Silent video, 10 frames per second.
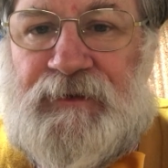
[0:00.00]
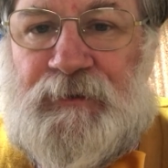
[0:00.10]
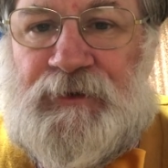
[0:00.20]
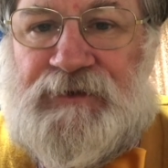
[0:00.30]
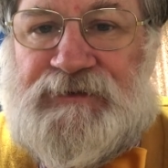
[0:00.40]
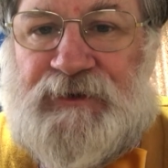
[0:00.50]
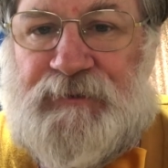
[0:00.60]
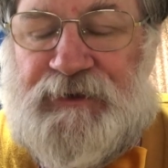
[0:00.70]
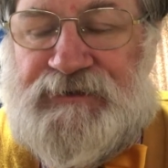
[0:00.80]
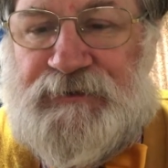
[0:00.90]
was with a
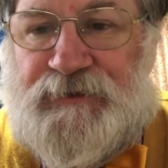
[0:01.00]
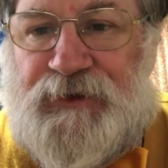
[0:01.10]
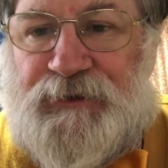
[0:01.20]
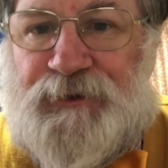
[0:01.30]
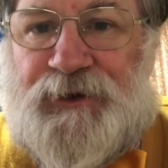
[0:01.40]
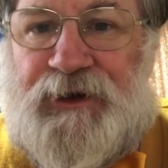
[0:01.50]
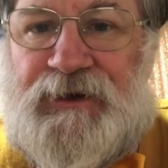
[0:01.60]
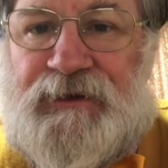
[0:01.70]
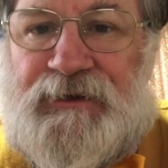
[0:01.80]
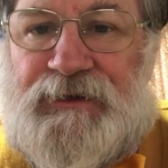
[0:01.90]
person called
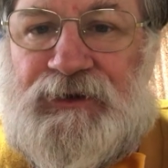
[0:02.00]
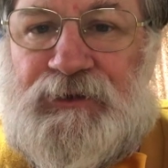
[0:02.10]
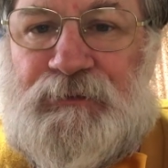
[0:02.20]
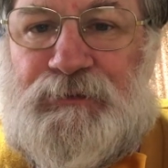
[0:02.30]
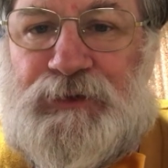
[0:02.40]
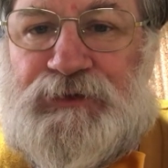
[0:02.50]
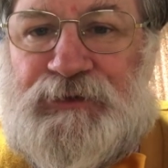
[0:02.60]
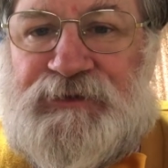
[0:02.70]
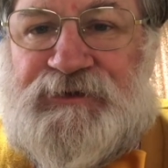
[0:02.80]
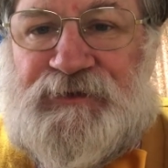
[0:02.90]
Yuri
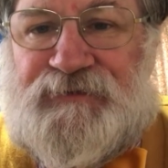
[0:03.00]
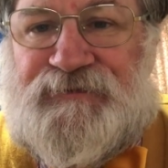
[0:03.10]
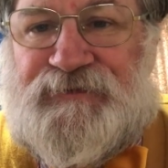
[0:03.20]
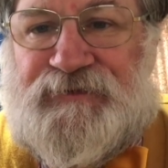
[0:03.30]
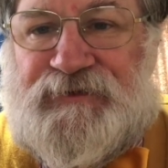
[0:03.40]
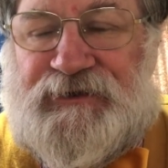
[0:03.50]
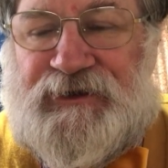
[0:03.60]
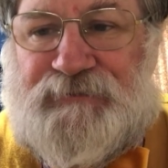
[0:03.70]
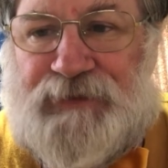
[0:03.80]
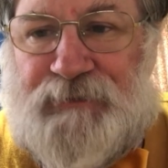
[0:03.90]
Butosov
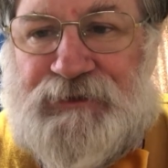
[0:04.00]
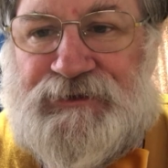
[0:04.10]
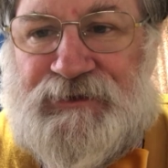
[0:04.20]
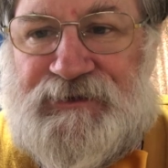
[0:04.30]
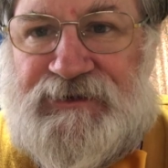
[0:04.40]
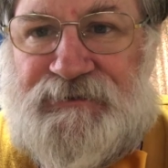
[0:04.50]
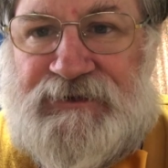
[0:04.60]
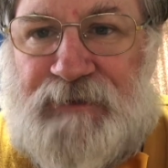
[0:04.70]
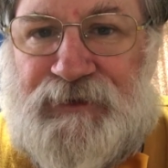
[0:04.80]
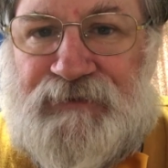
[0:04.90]
and published on
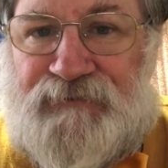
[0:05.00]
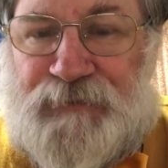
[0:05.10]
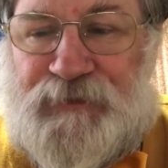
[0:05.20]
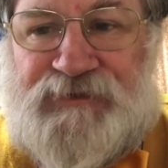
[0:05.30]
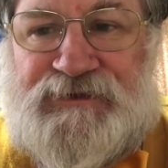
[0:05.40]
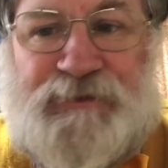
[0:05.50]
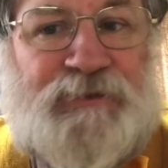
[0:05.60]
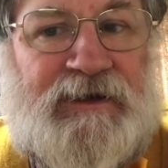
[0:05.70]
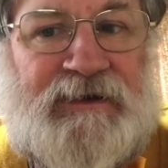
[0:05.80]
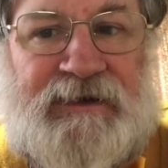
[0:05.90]
September the 4th.
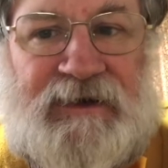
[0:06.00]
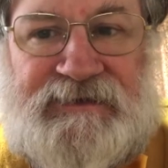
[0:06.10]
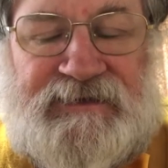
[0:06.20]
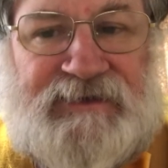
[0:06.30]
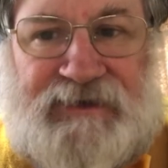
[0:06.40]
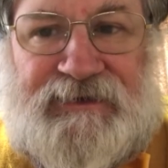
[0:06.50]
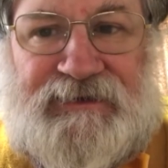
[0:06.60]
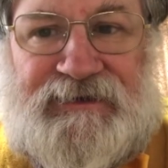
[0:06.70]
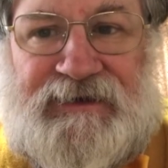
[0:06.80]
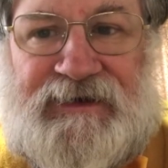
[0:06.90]
So it's as
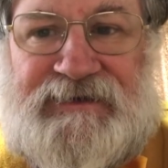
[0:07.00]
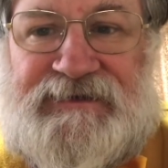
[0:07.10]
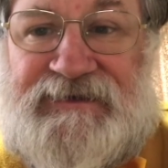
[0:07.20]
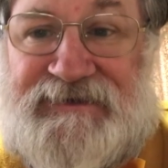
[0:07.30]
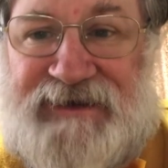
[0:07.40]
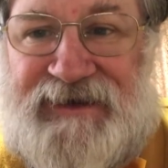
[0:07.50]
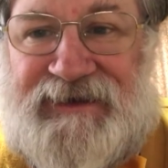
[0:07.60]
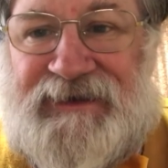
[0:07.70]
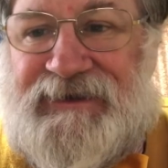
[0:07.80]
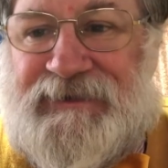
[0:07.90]
clear as
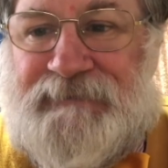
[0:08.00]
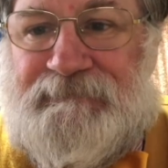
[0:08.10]
day